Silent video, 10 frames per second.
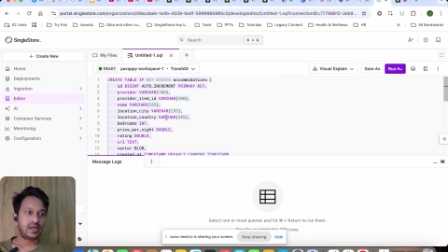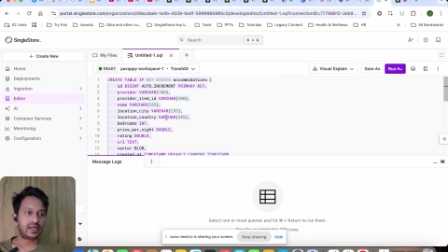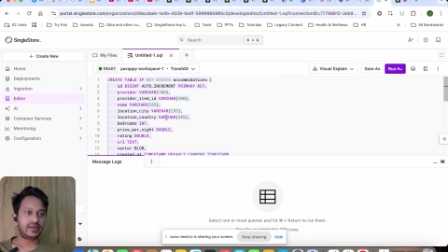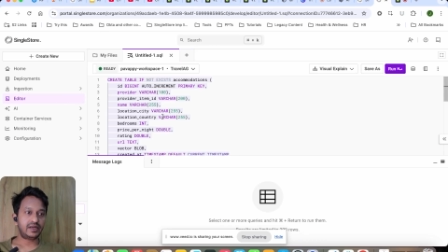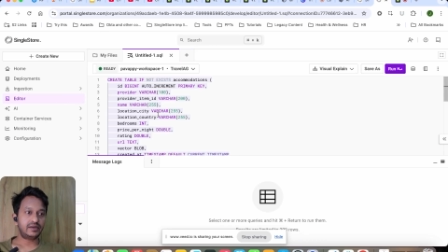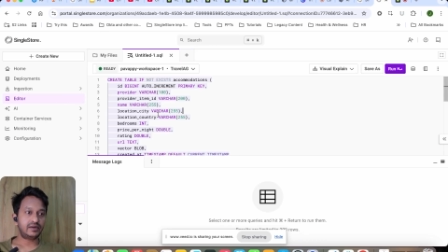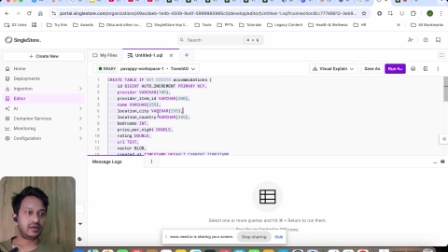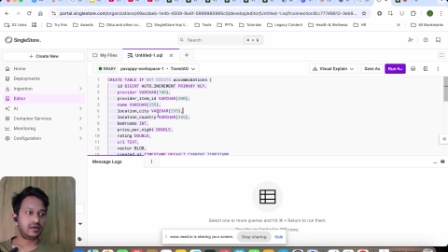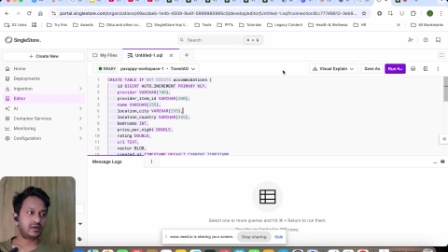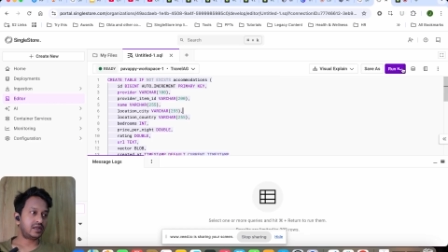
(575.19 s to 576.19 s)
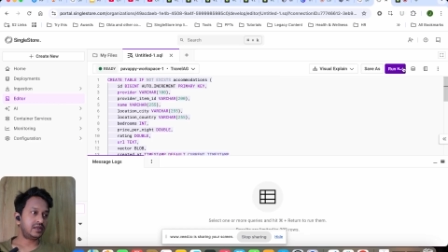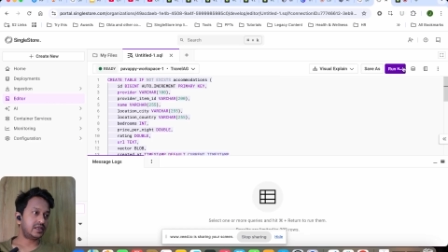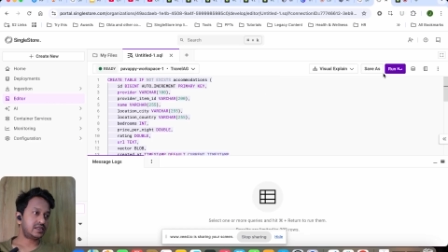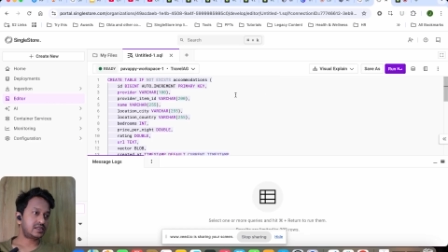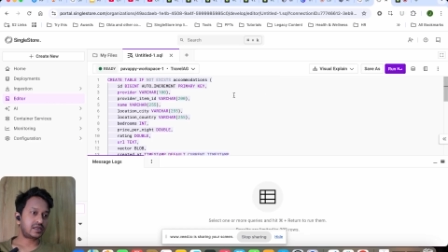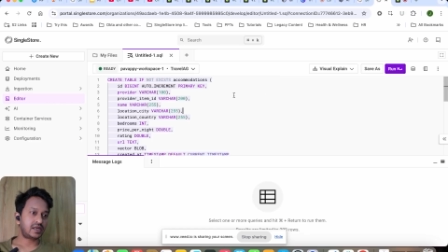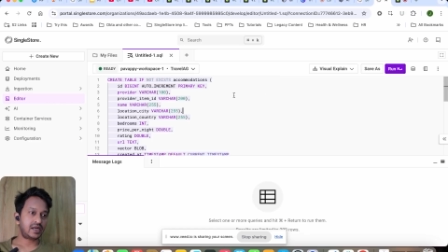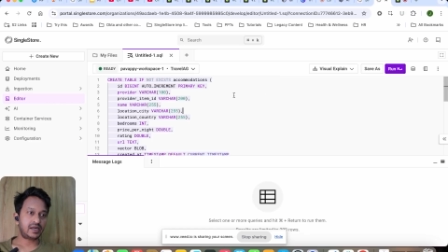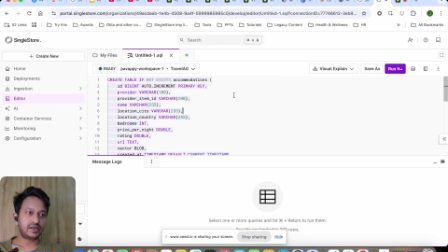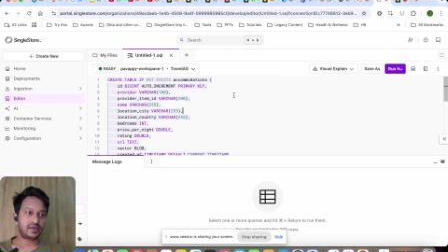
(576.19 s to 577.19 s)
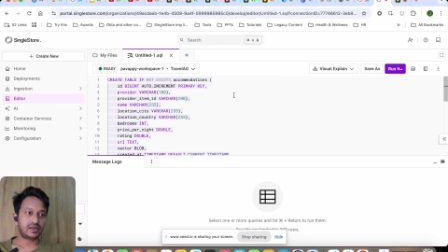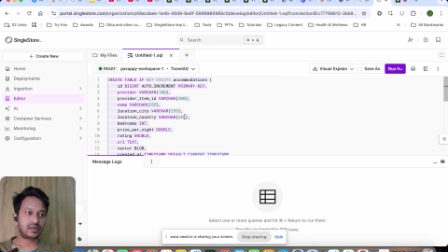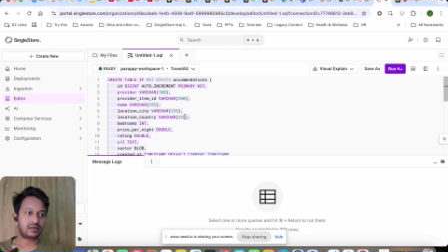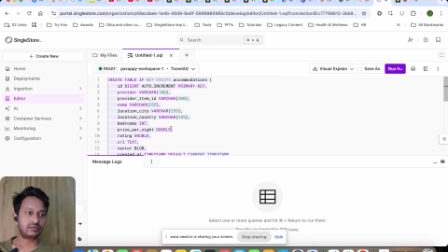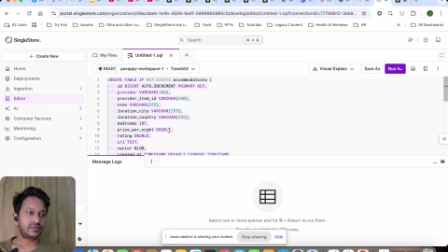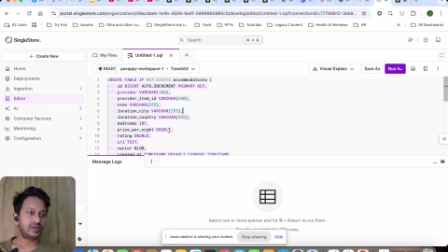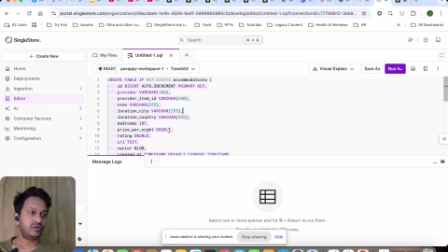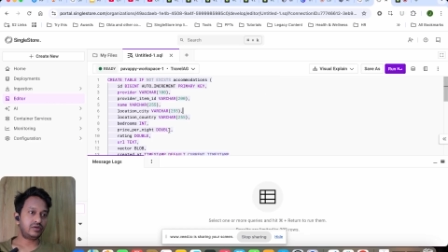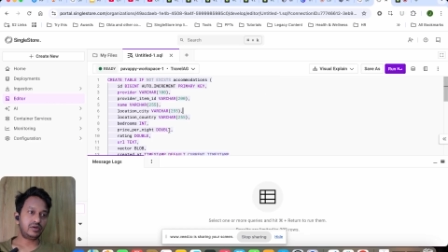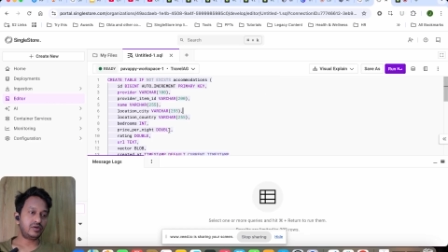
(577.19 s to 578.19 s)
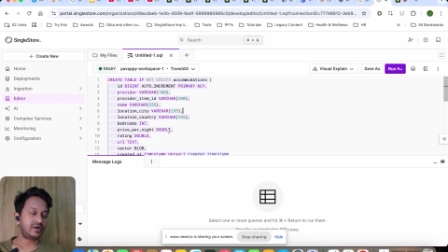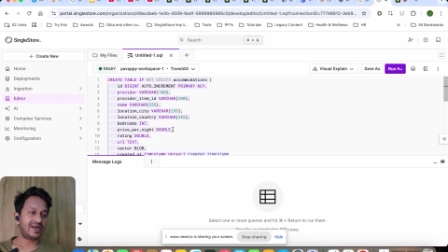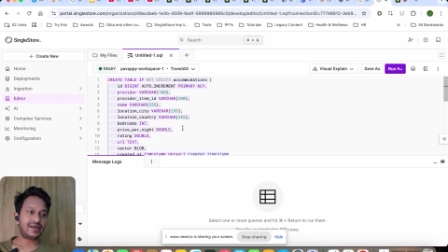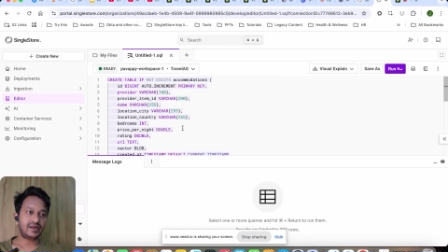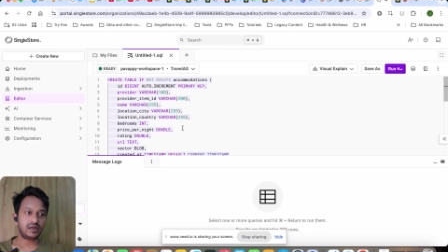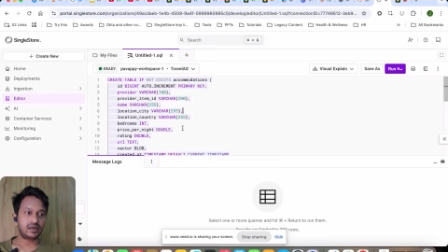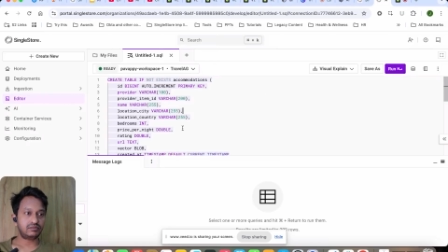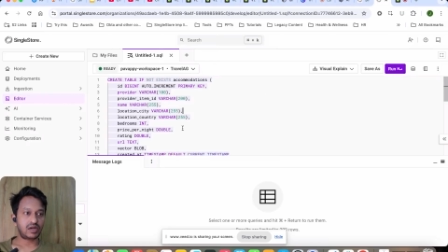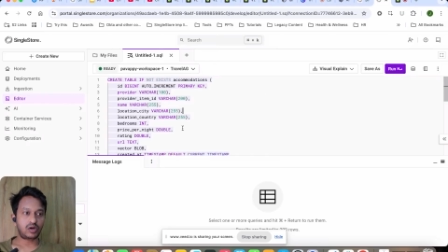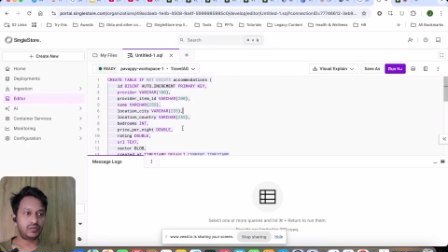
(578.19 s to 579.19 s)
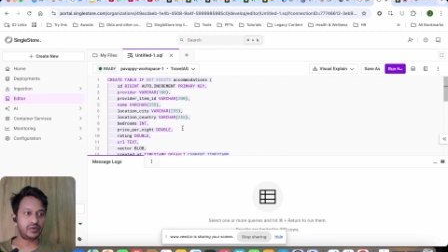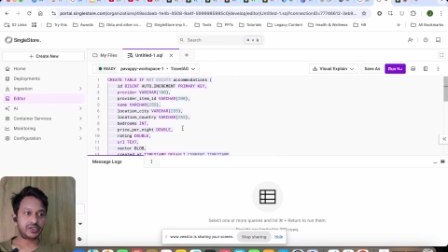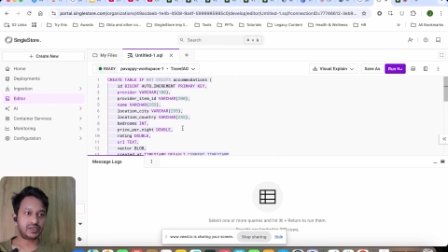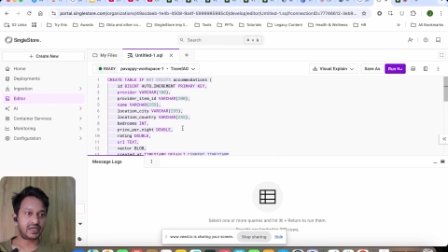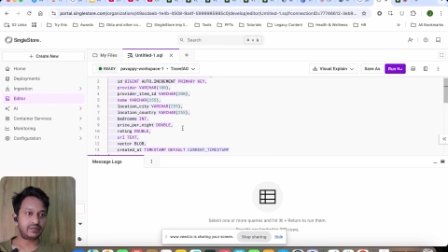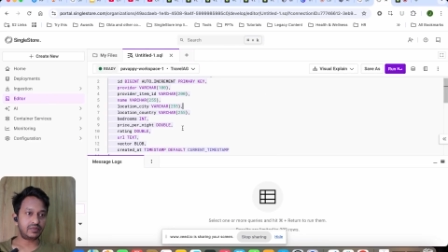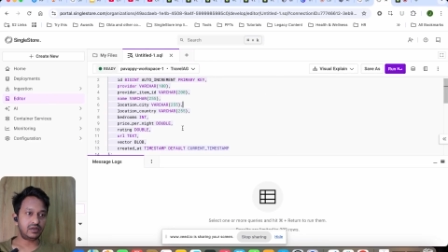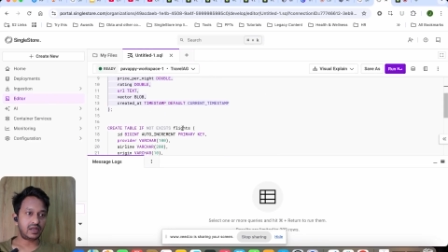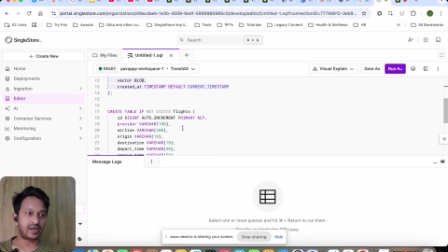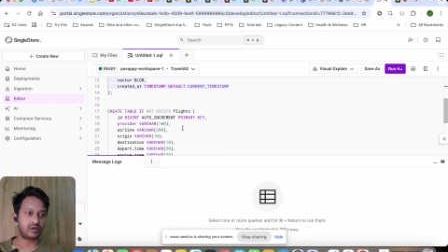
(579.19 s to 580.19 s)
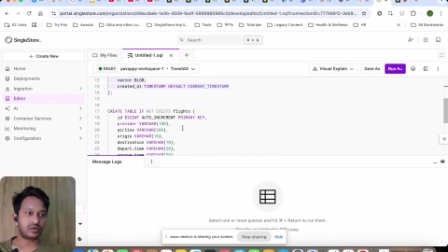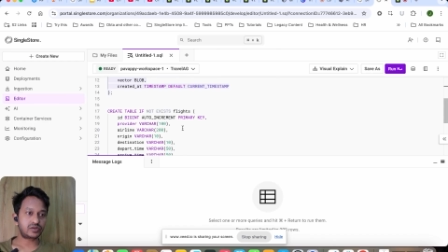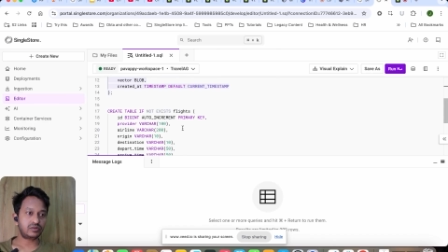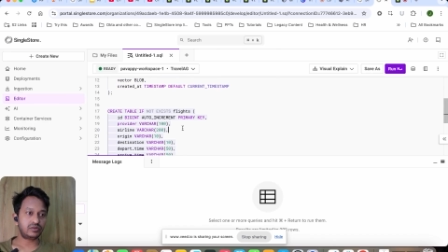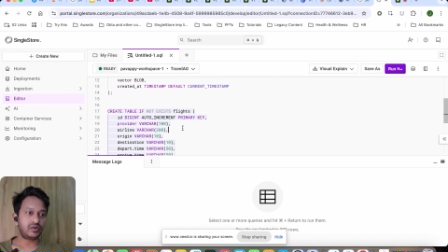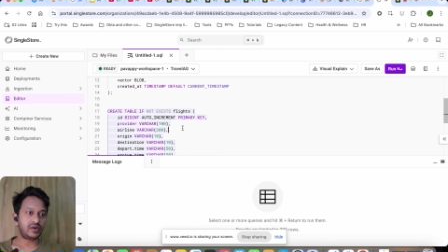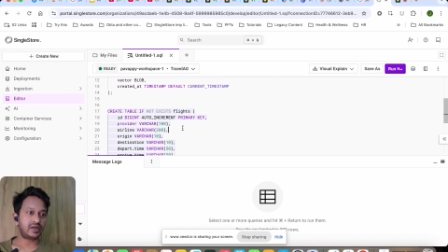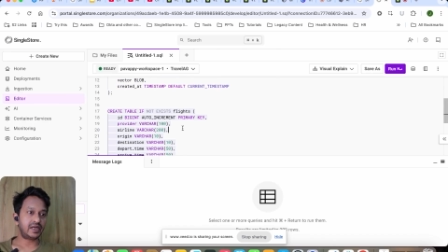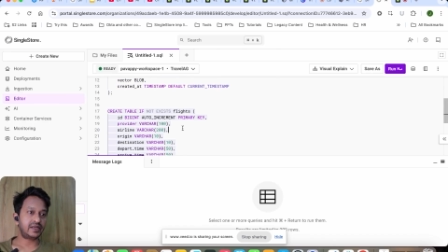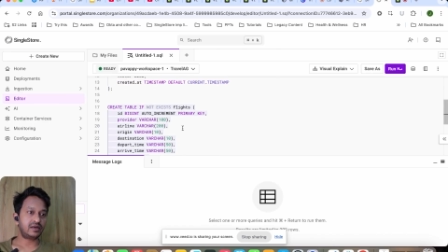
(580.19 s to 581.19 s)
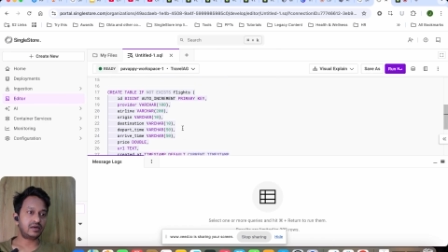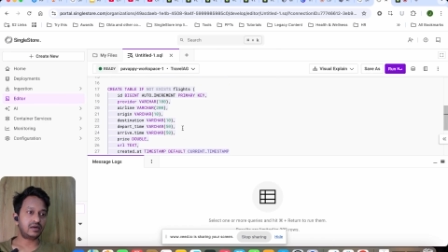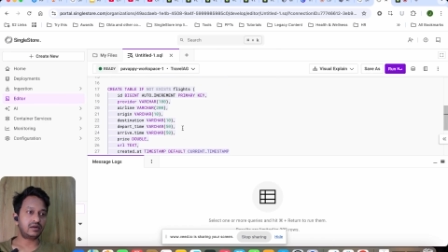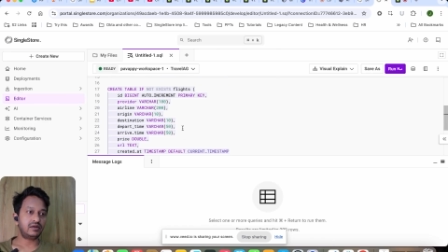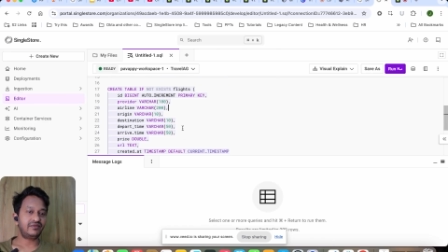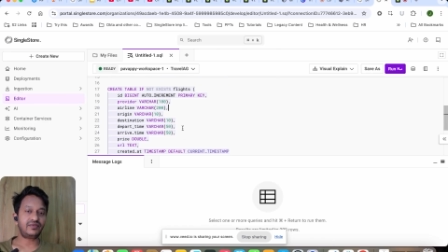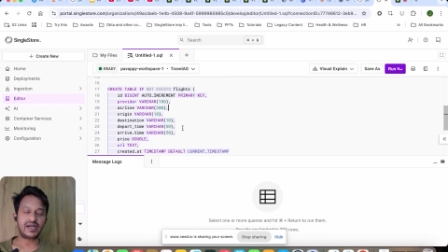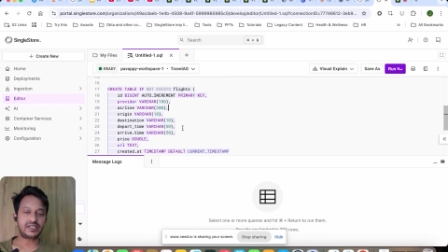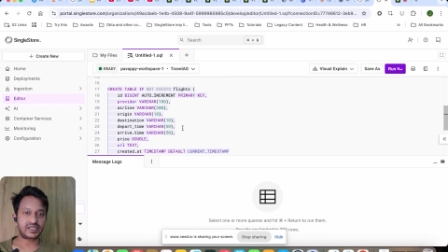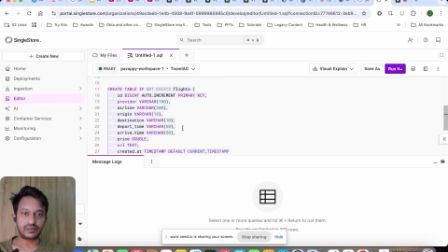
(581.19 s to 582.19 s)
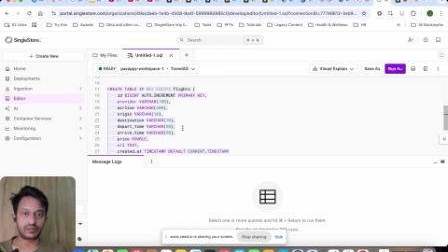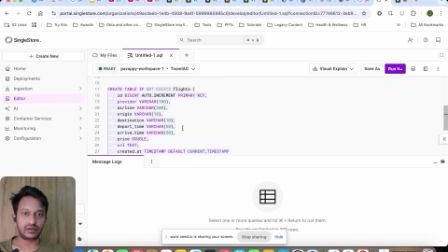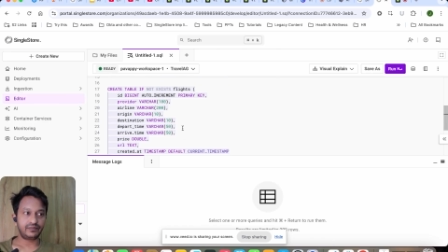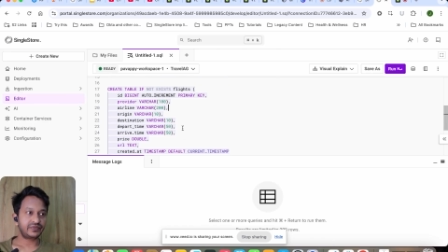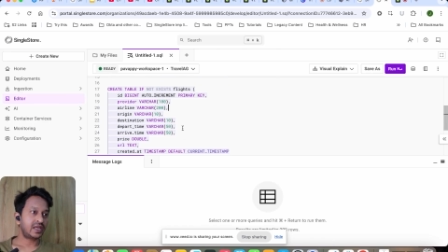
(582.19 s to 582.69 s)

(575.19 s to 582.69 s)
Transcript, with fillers: and then run this and um, you you're creating a accommodation table and also you are creating a flights table